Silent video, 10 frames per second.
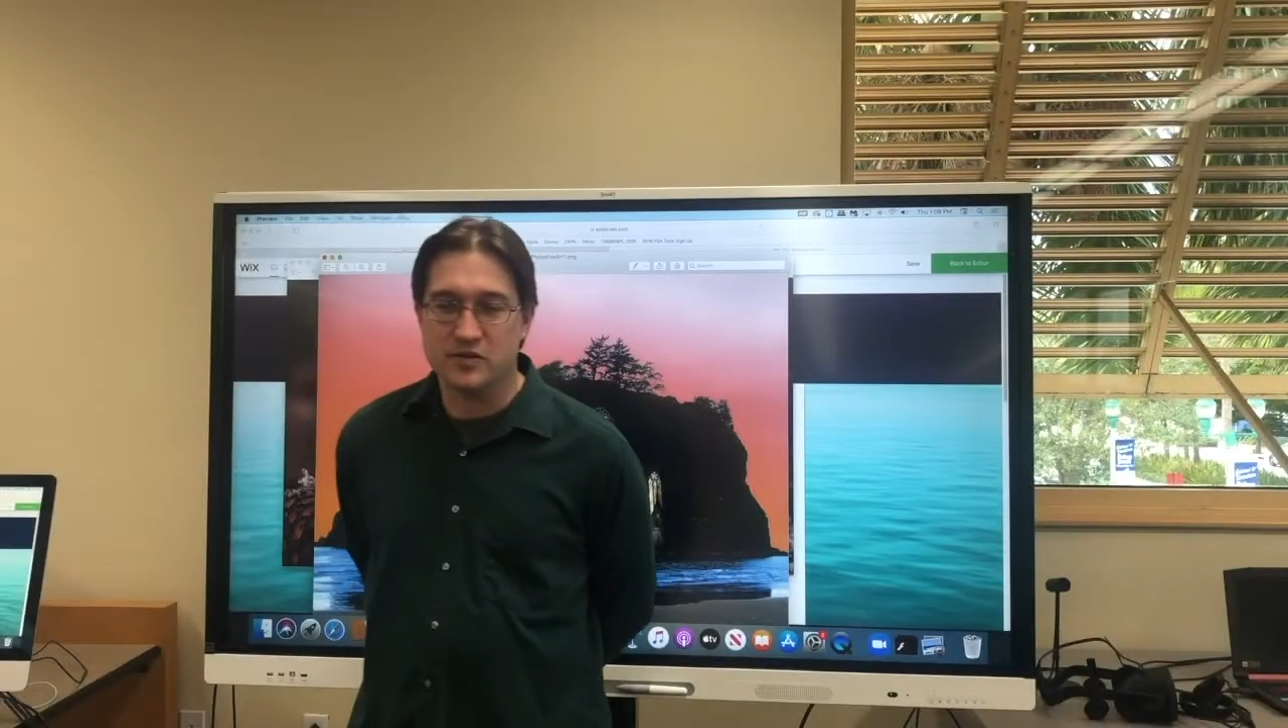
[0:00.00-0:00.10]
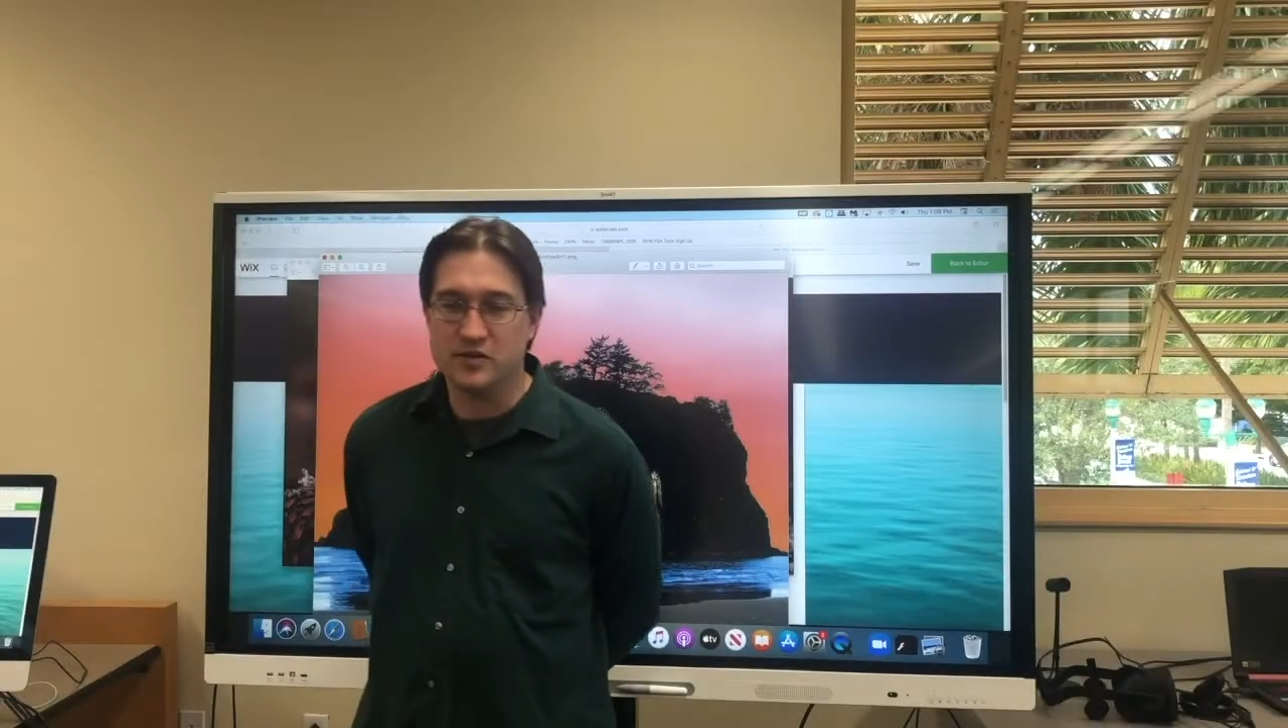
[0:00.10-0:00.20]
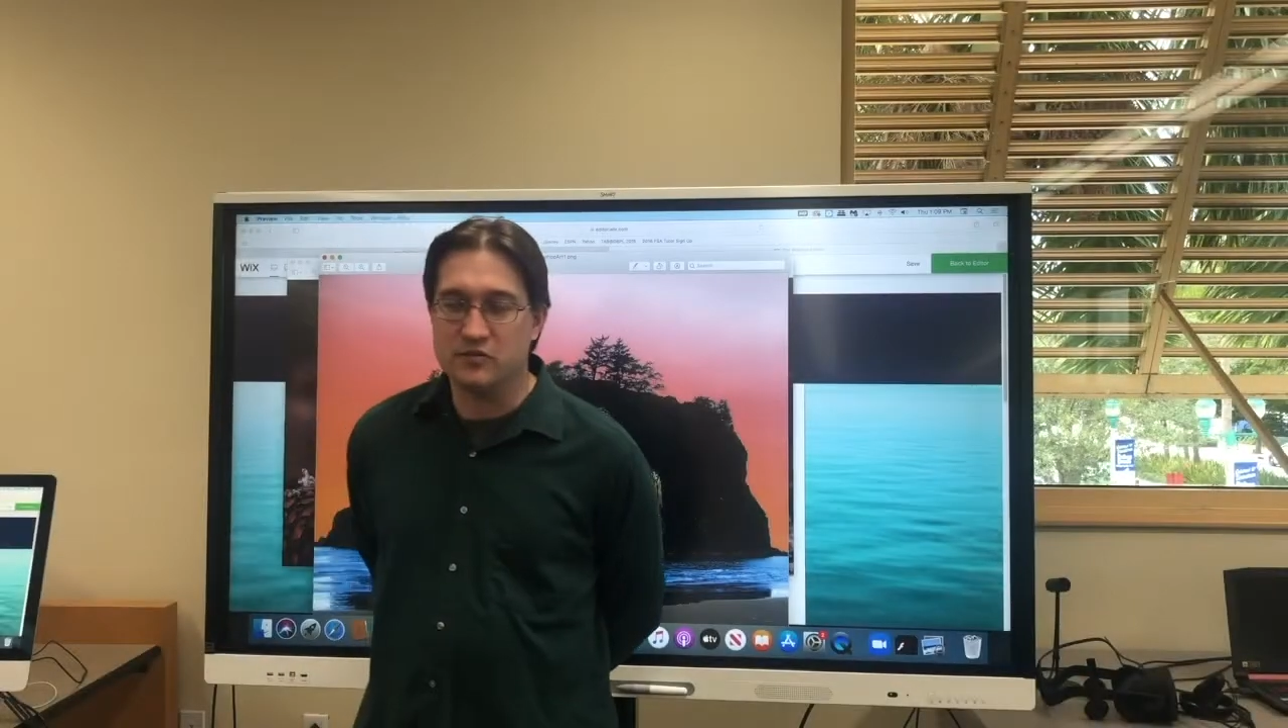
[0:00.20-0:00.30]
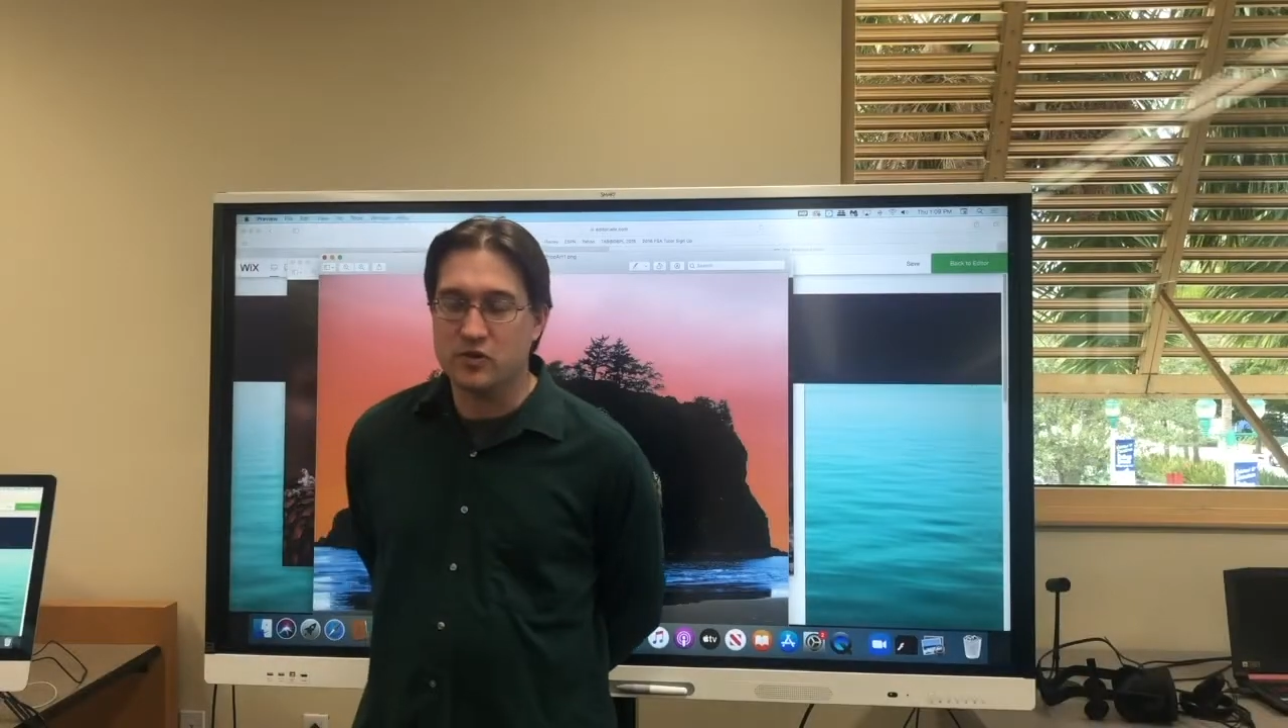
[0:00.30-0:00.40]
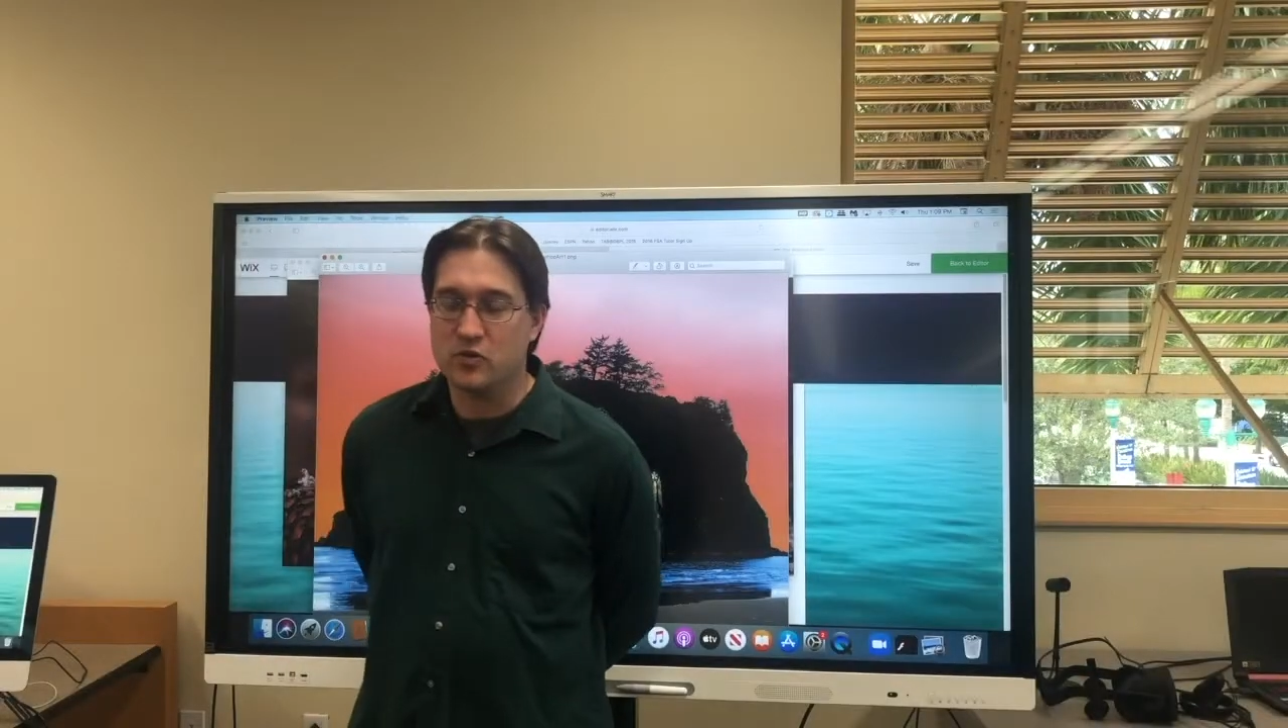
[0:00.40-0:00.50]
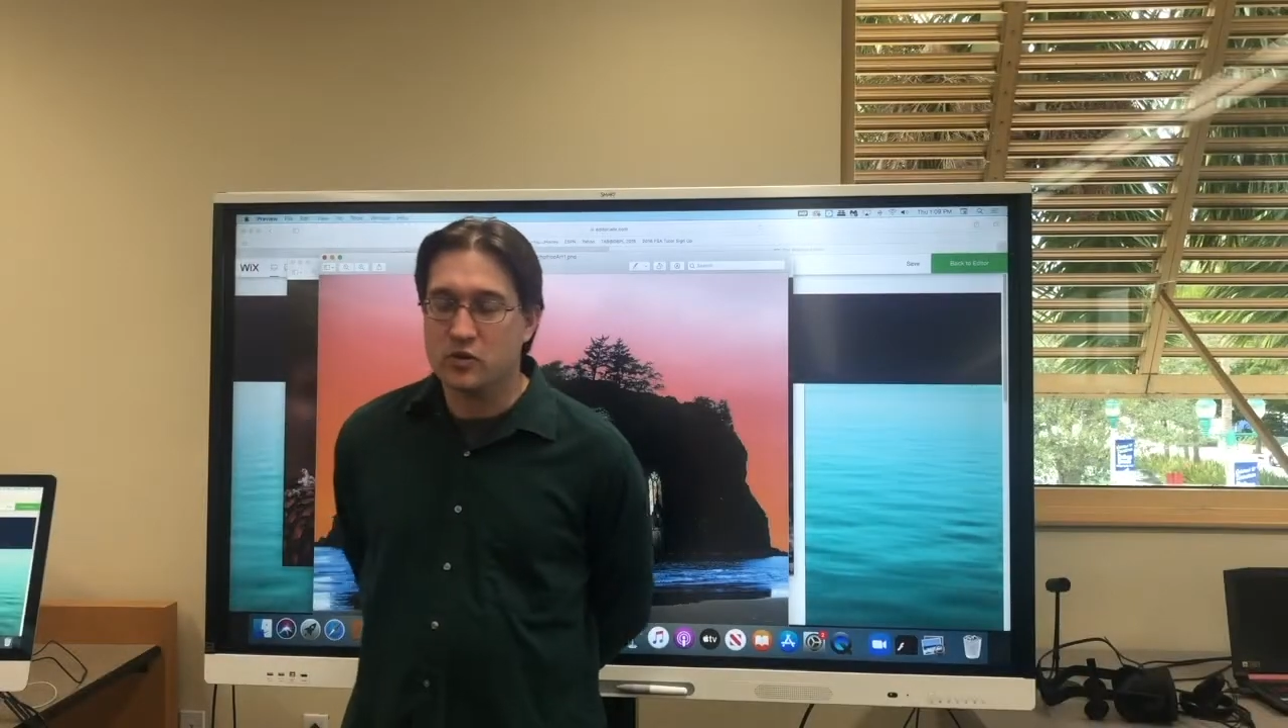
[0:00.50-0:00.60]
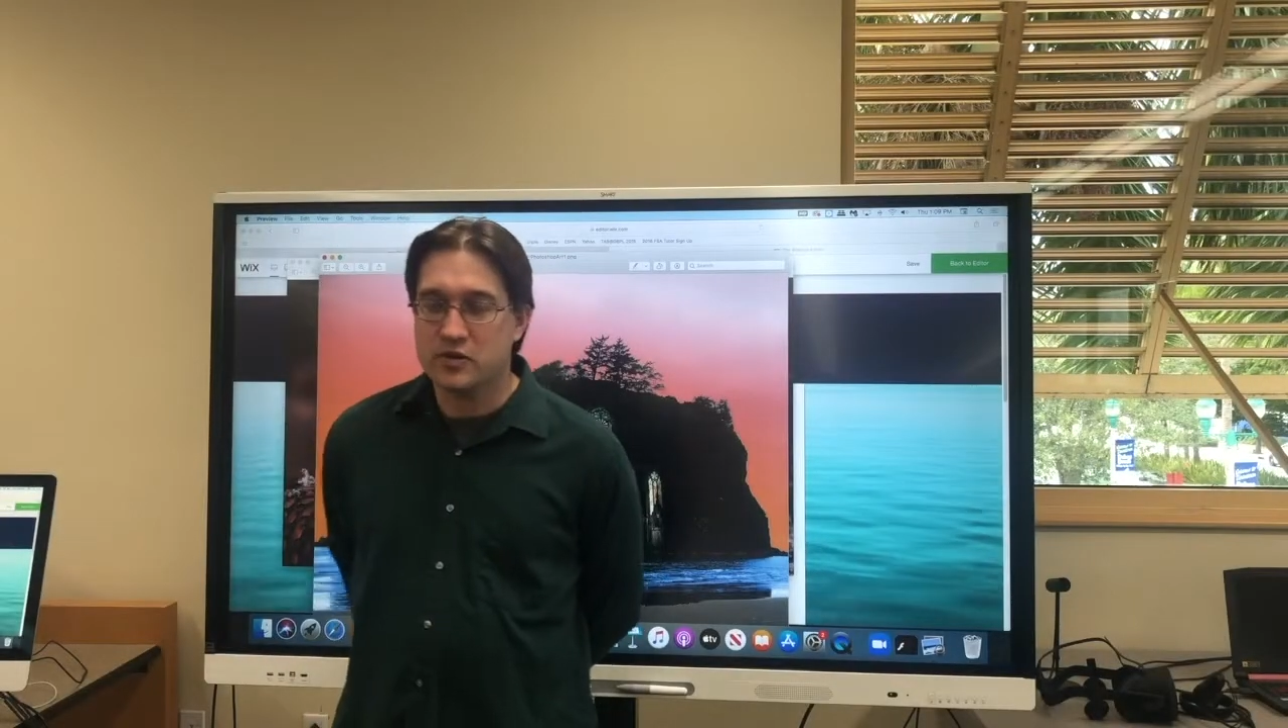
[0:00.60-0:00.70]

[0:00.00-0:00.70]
recording